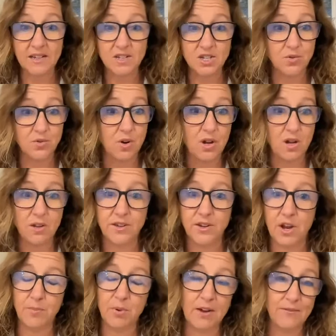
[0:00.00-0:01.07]
to all the
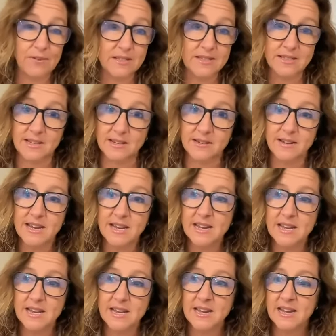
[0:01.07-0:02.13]
nonprofits and,
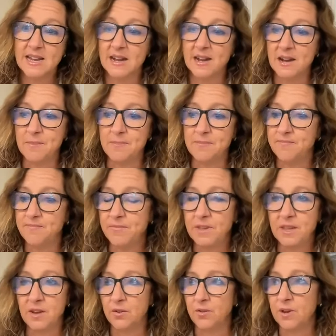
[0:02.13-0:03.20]

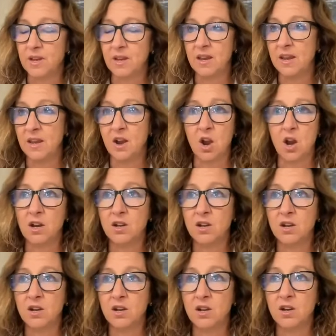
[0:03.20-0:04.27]
in our
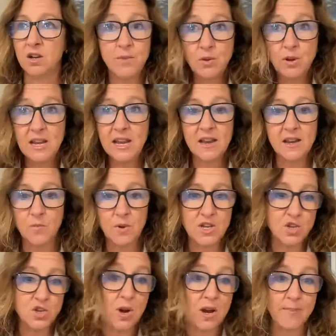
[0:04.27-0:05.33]
community, and we
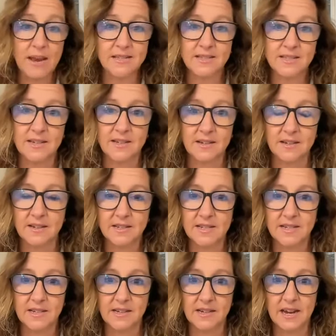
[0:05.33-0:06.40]
do our best
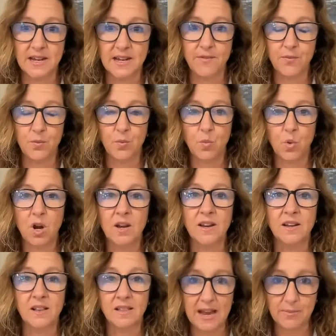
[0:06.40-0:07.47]
to kind of work and
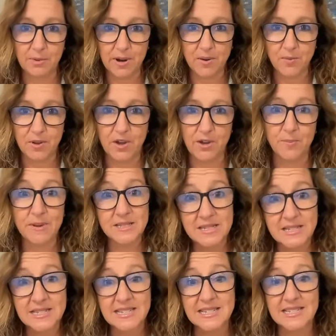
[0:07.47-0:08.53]
collaborate with all the
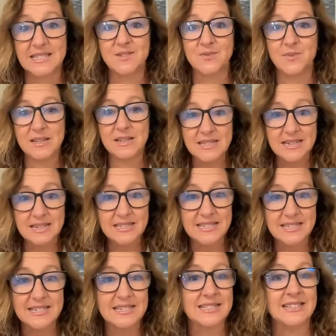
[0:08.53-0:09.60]
businesses and the
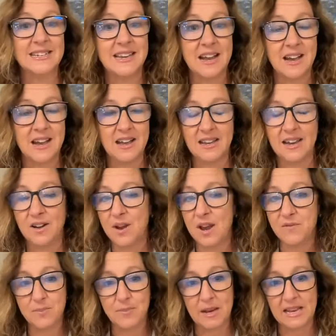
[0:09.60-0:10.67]
residences and,
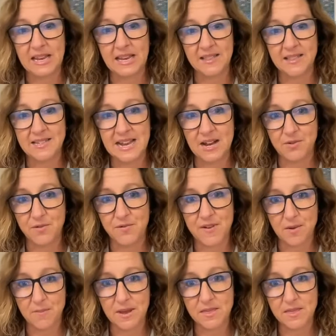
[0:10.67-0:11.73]
everybody in the town of
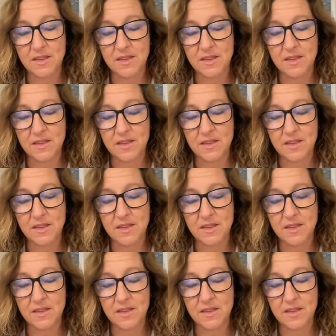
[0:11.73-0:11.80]
Falmouth.